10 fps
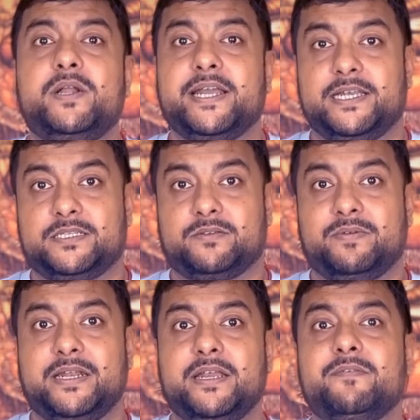days
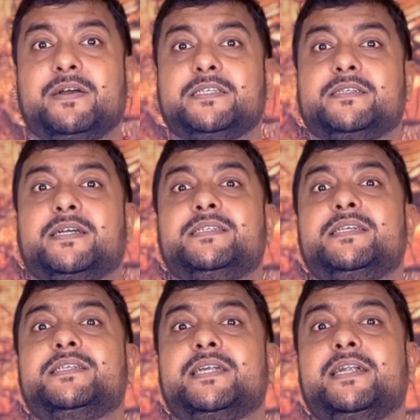when he was
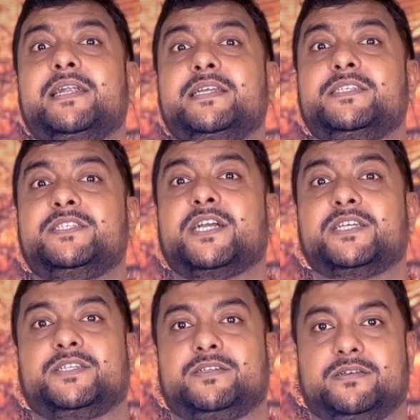consistently
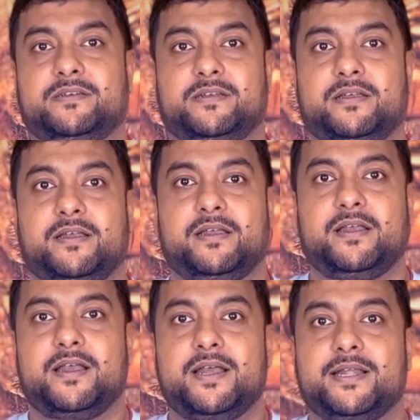judged.
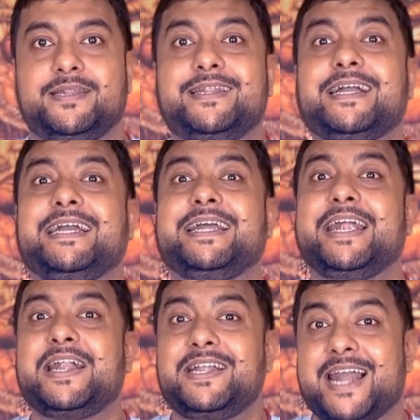The
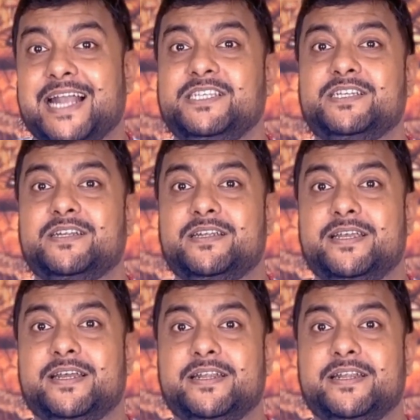great danger here